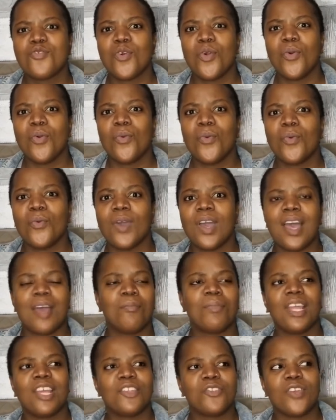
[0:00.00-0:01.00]
So
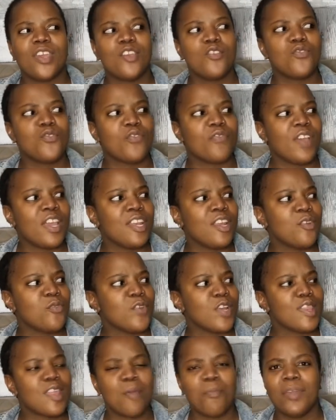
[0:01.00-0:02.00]
I'm like trying to find
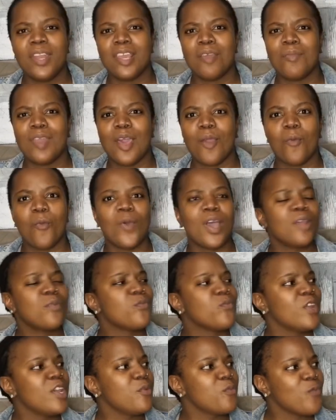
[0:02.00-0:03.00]
out what's happening. I'm like,
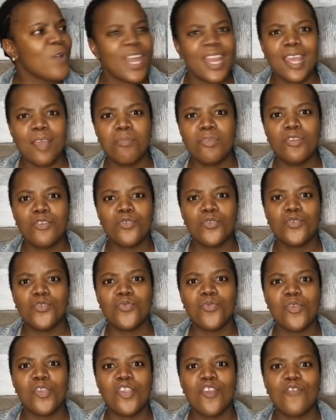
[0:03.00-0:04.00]
what? Wait, what happened? Who
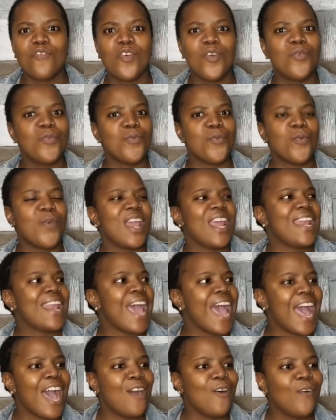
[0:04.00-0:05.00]
took your phone? When?
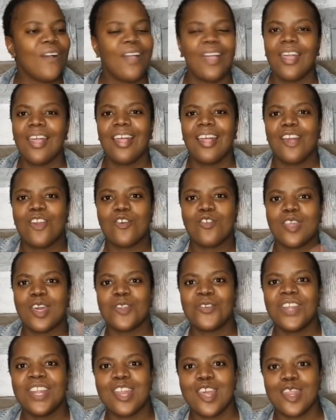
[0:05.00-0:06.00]
How? Because
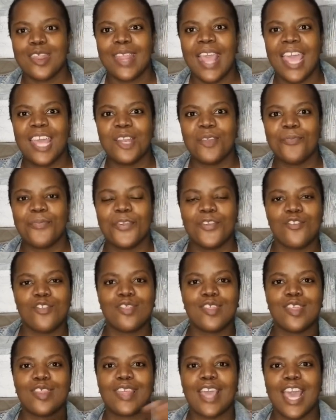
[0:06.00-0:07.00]
I don't understand,
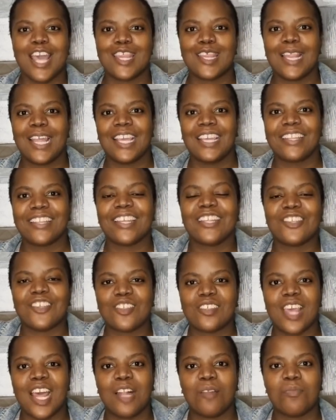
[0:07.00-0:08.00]
because these guys, like, they
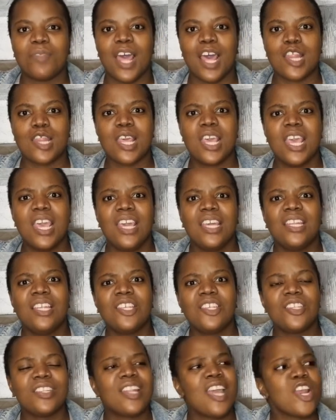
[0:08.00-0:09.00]
just helped us. And
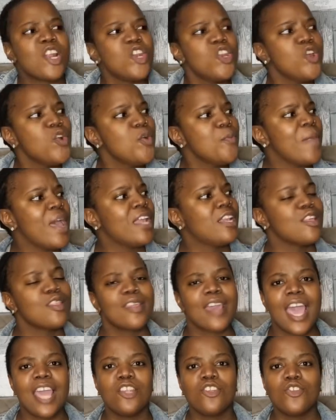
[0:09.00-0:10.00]
then she's like, no, man,
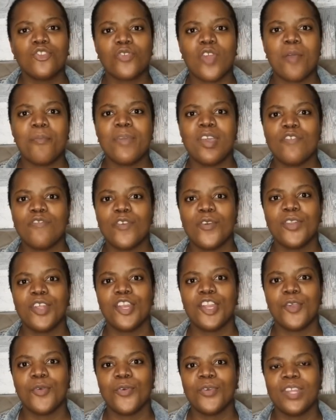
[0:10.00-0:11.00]
this guy just grabbed my phone
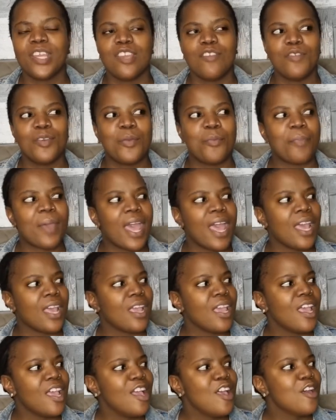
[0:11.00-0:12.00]
and he won't give it
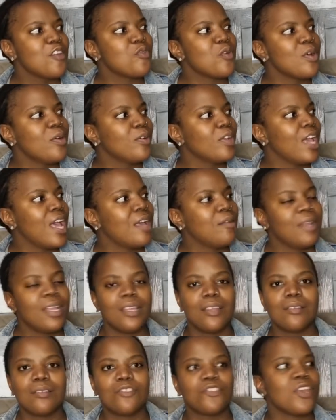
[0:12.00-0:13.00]
back. So I'm
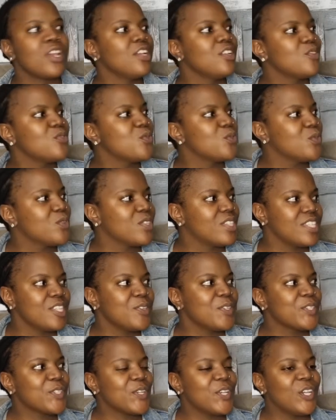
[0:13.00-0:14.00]
like trying to see
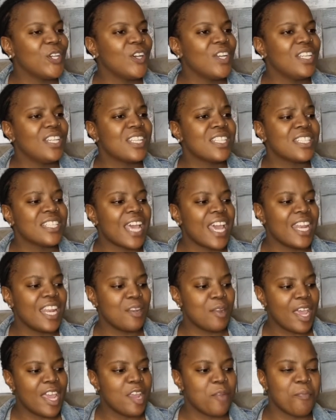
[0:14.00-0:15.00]
what's going on this side,
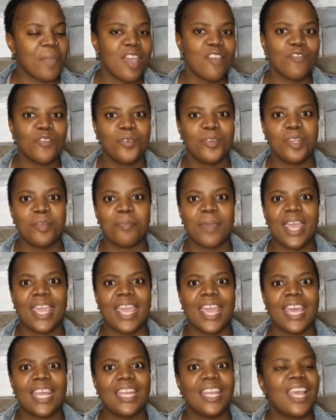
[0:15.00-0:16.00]
and I had my phone in my
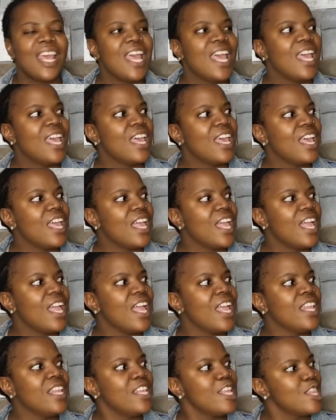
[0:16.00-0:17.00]
hand
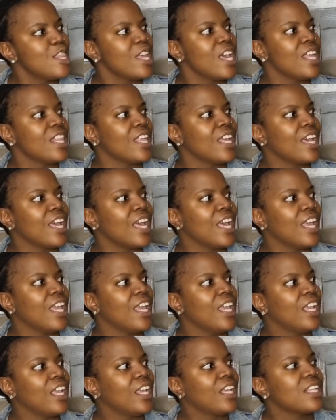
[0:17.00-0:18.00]
and this other
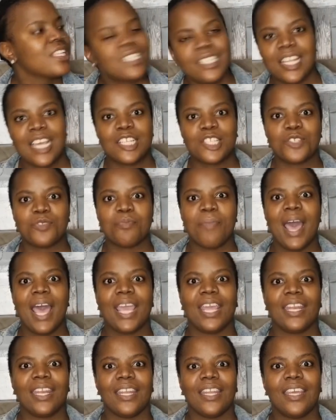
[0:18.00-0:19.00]
guy snatched
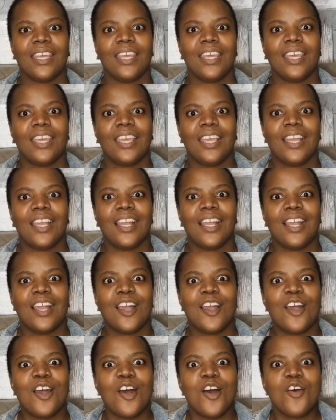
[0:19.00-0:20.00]
mine.
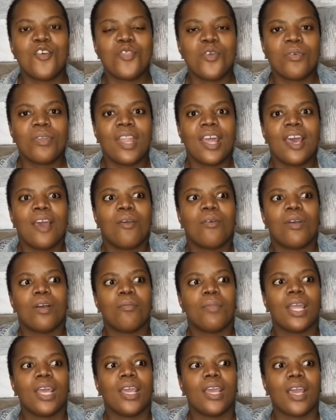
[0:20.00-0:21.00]
So now
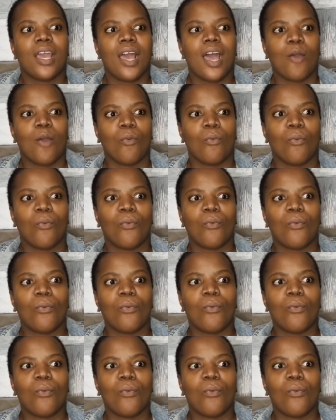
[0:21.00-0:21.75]
I'm like, how?